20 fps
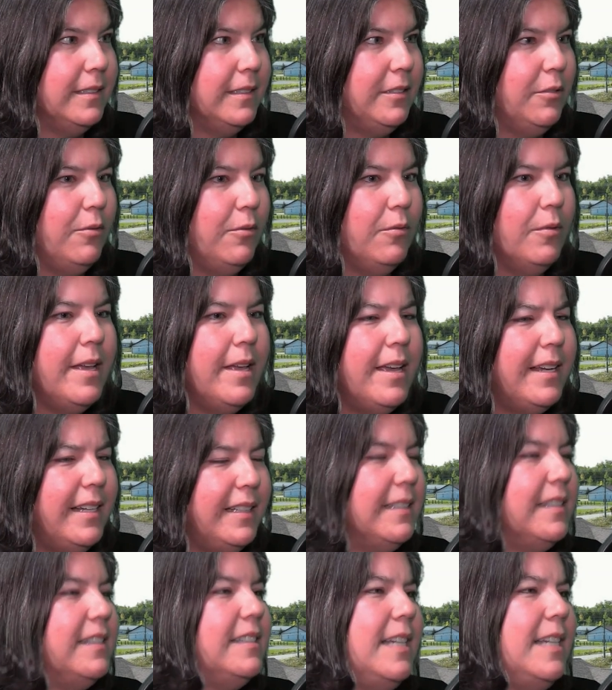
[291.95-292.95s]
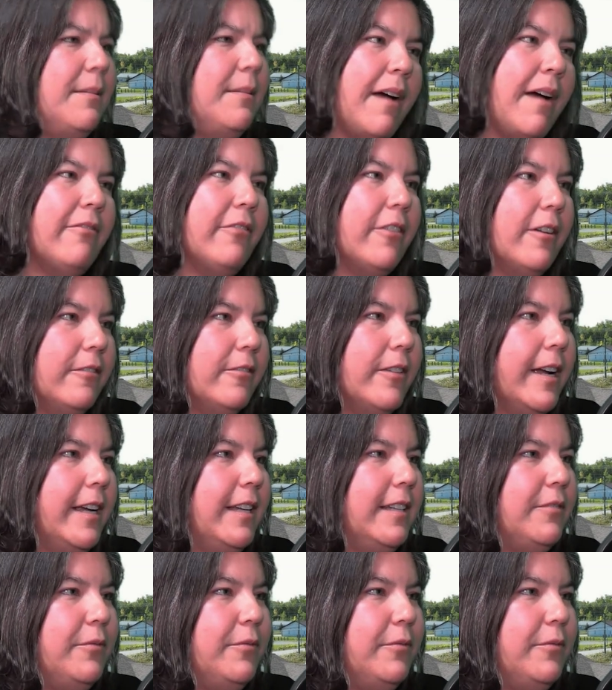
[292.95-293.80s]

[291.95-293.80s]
So it's a team effort, right?